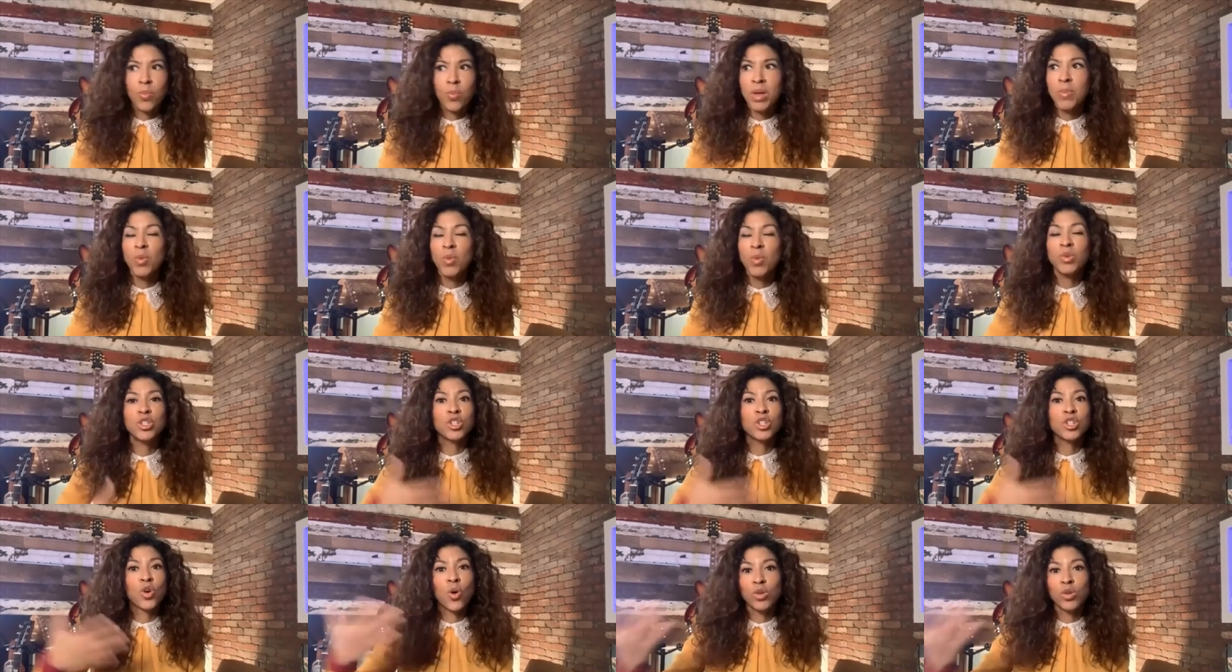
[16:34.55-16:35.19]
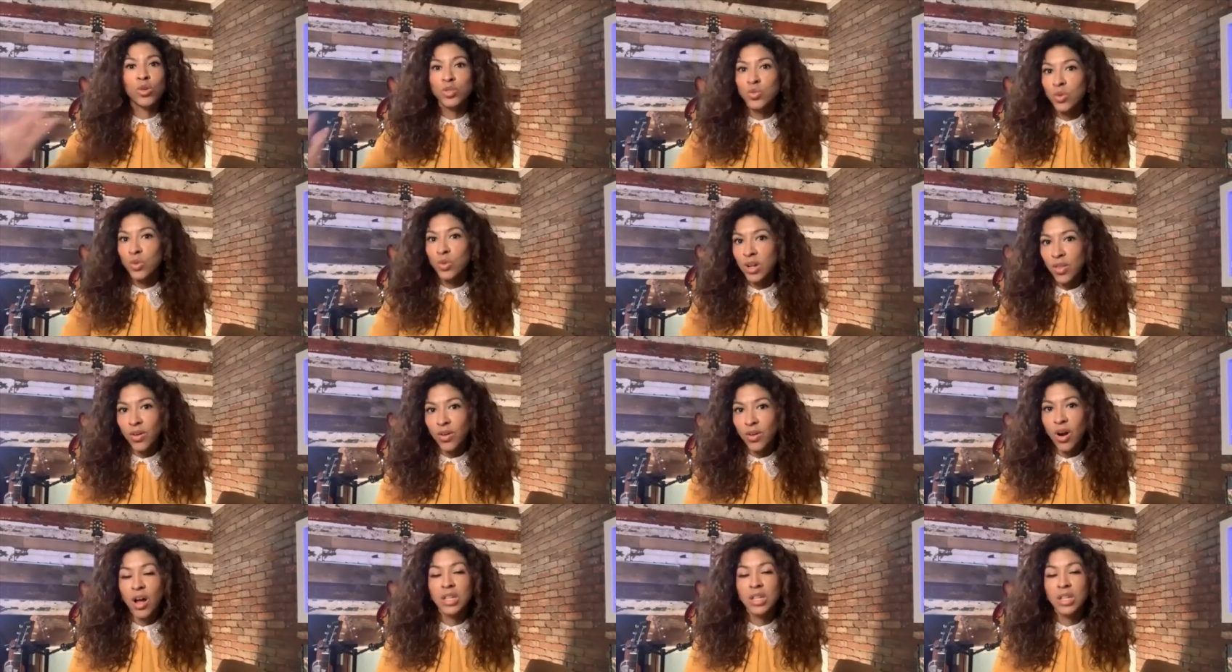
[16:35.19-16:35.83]
Maybe we should go to
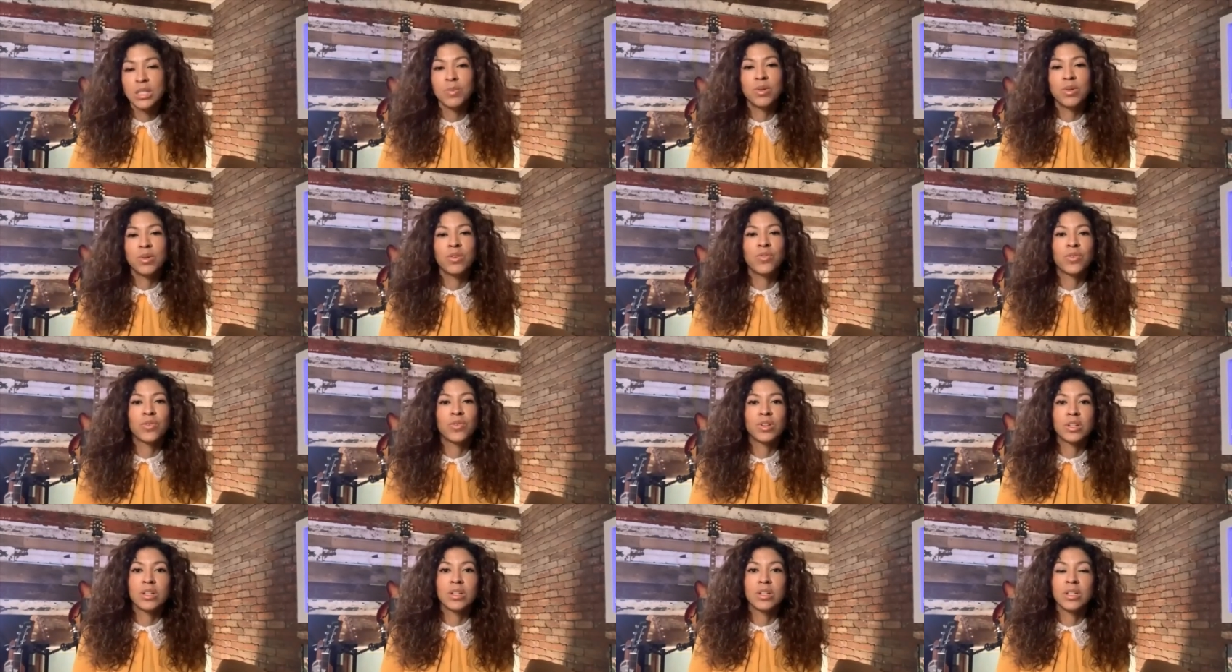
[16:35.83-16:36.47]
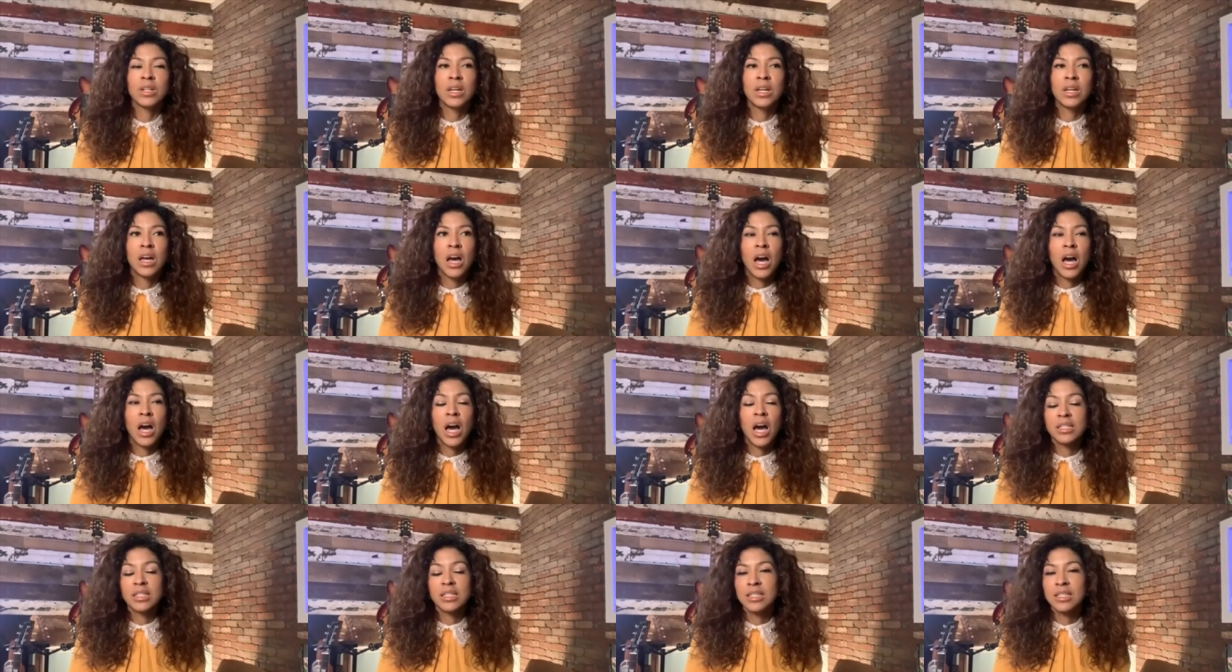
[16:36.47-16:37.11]
another hospital for
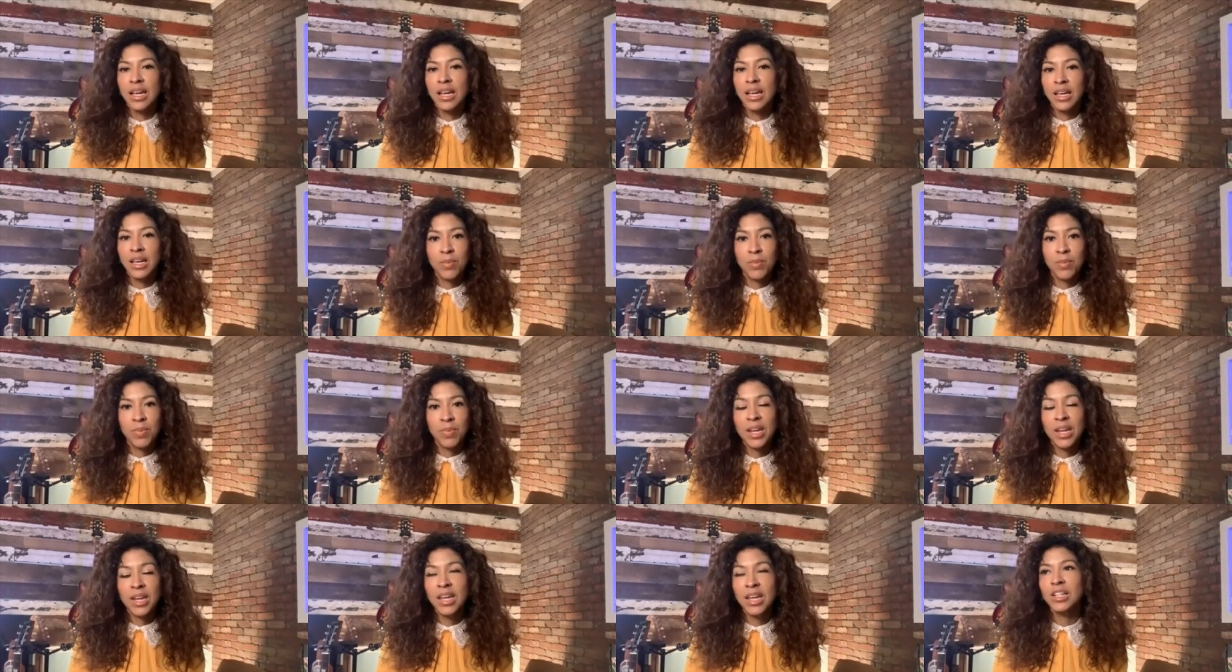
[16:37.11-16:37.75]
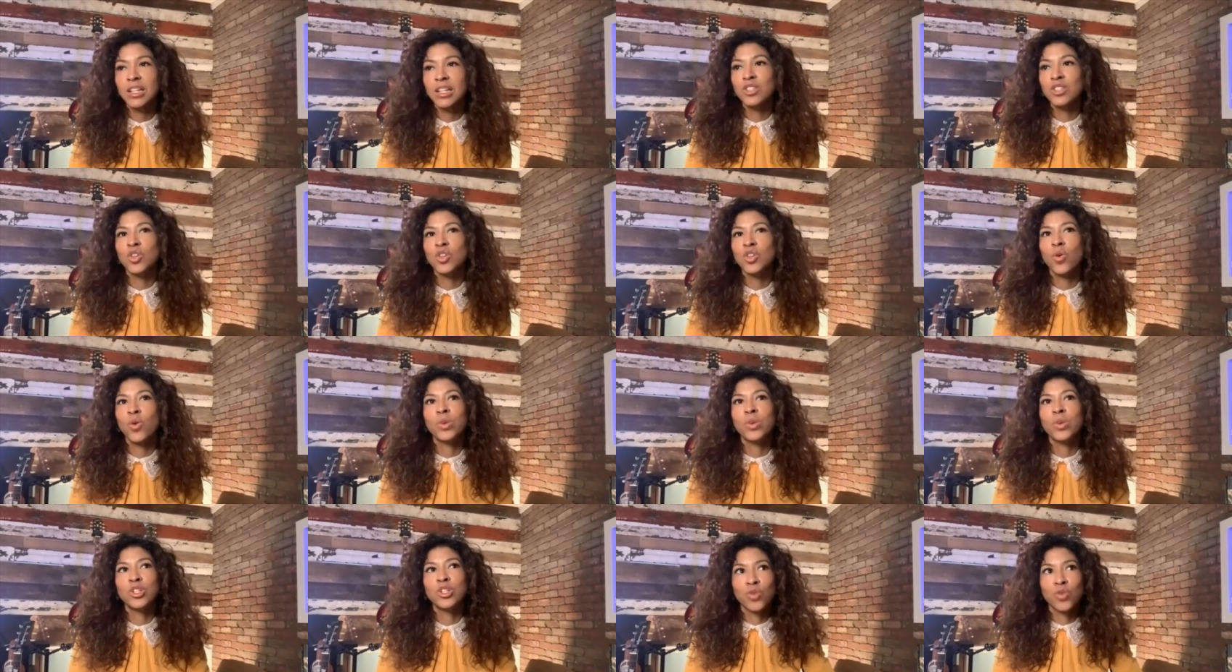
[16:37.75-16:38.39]
a second opinion. And so
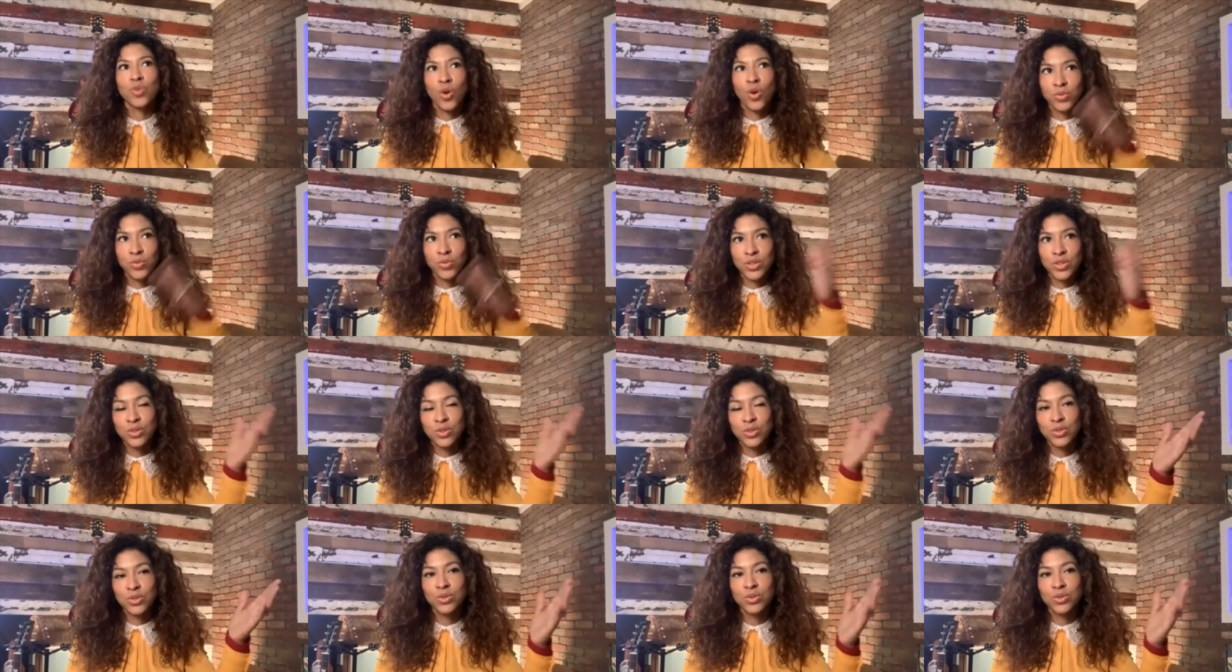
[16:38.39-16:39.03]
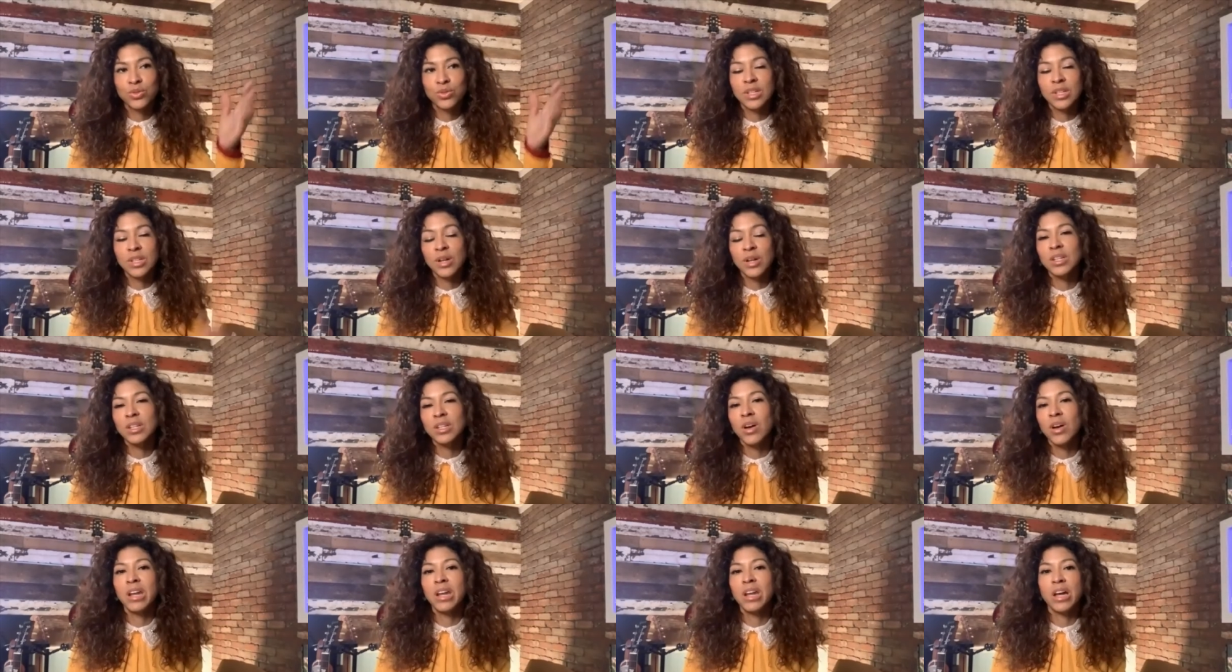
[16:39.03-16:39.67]
we drove to
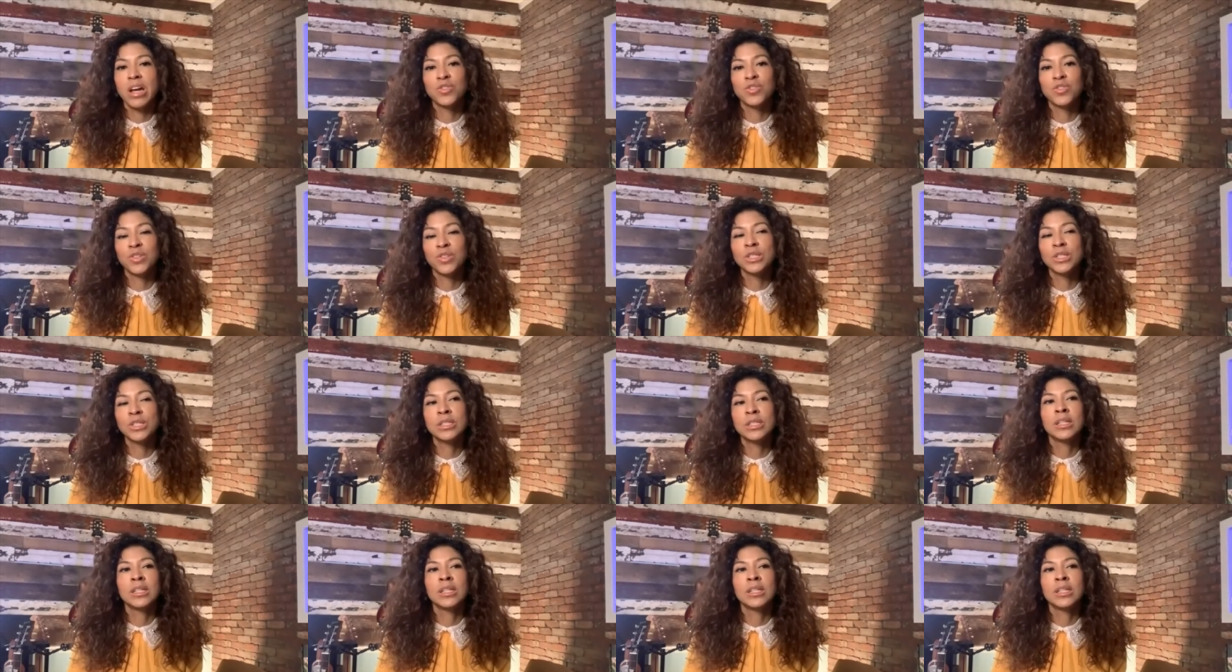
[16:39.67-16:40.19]
downtown Nashville